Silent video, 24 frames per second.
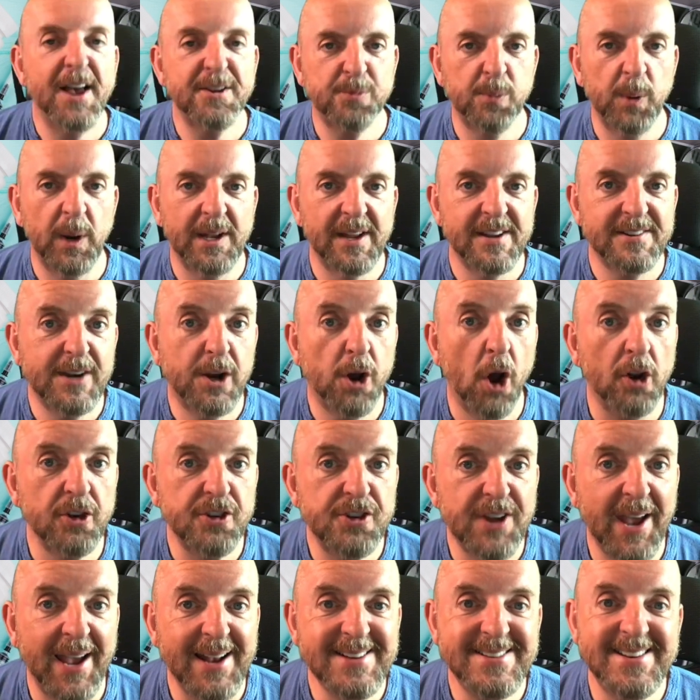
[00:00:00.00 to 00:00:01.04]
as well as
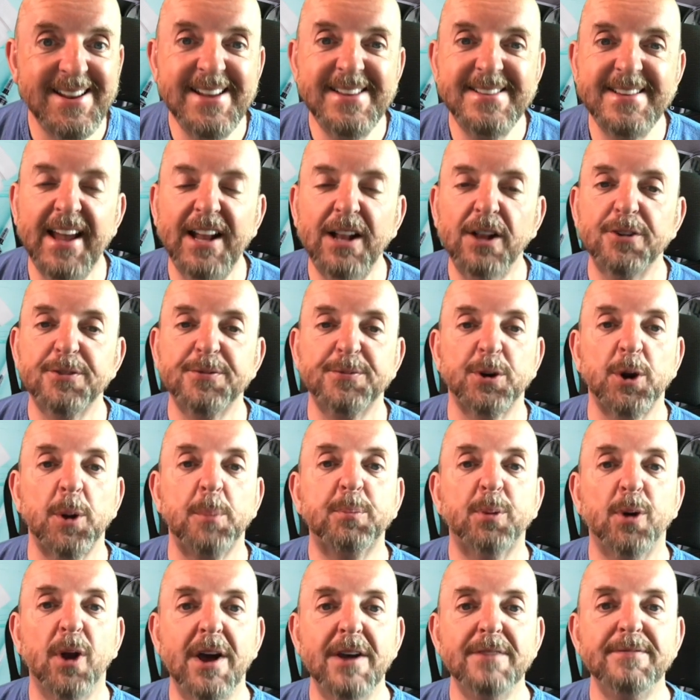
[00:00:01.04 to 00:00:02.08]
contact details for a
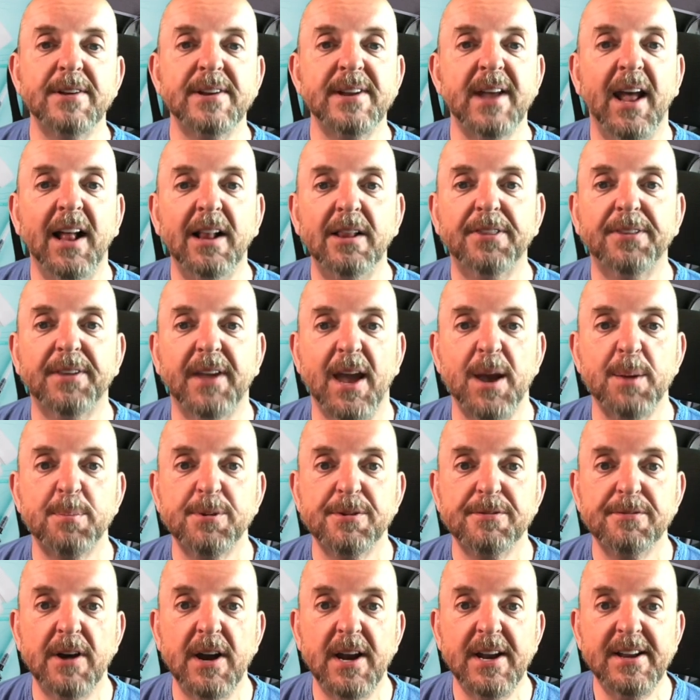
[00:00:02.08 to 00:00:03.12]
private healthcare
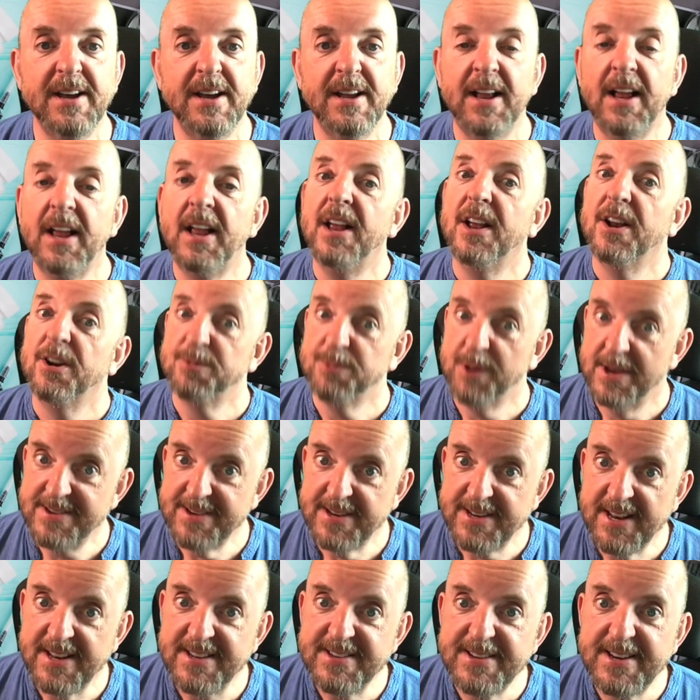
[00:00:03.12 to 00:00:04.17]
provider,
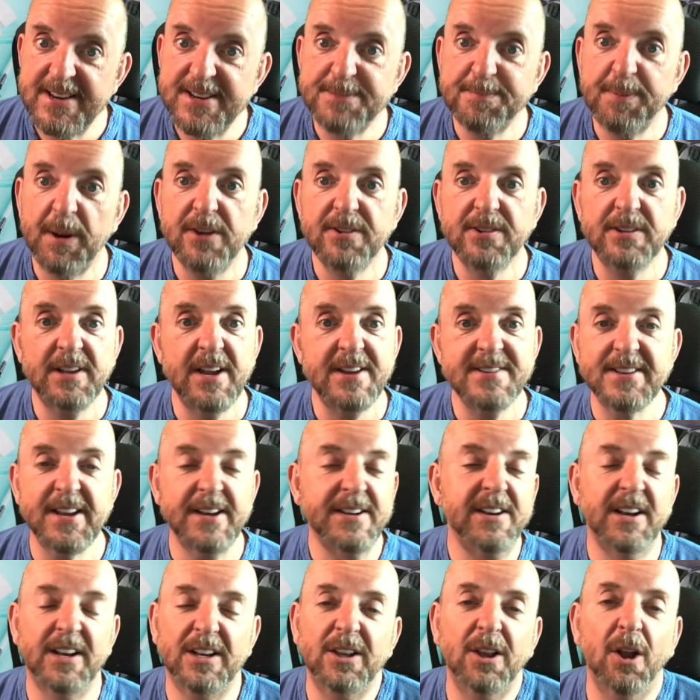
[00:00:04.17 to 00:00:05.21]
residency specialist,
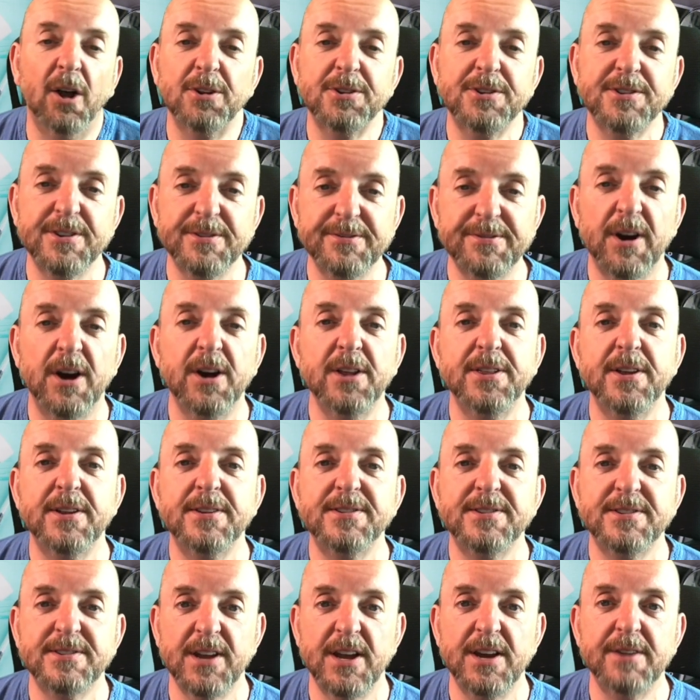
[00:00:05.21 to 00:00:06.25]
and lots of other
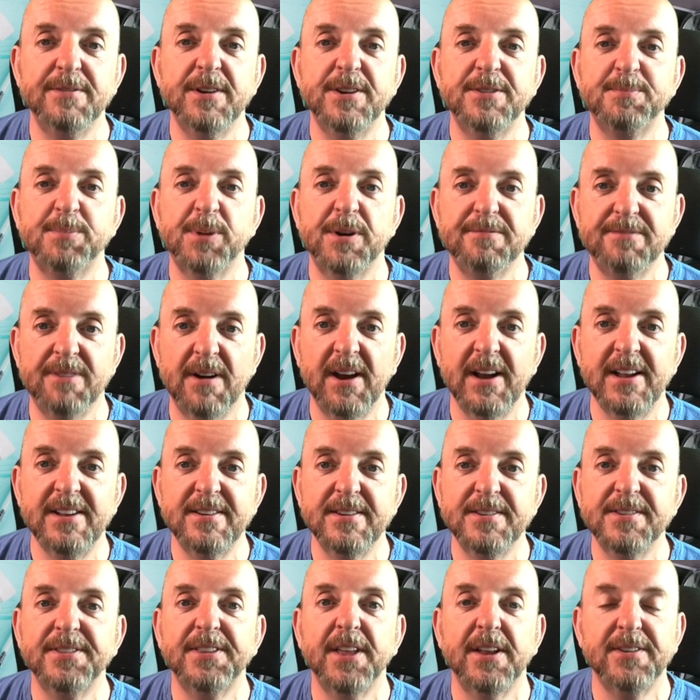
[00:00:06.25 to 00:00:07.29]
service
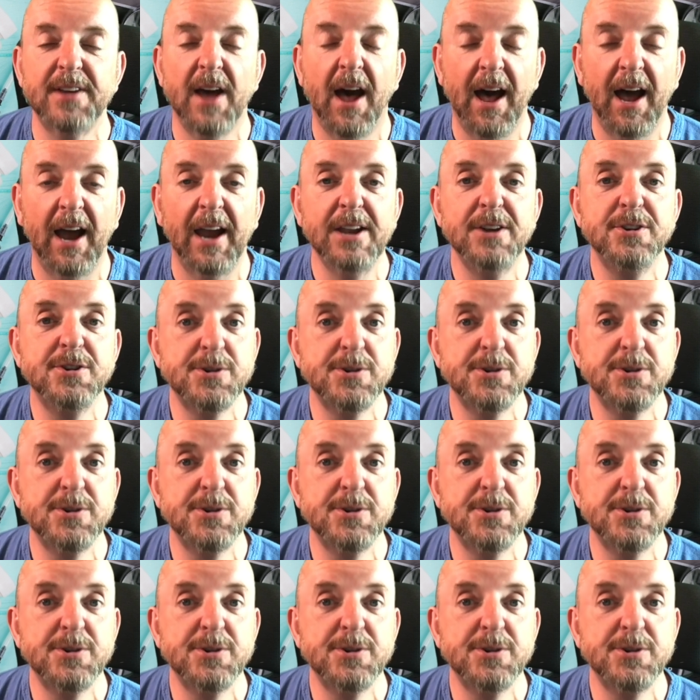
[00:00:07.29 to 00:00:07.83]
providers that I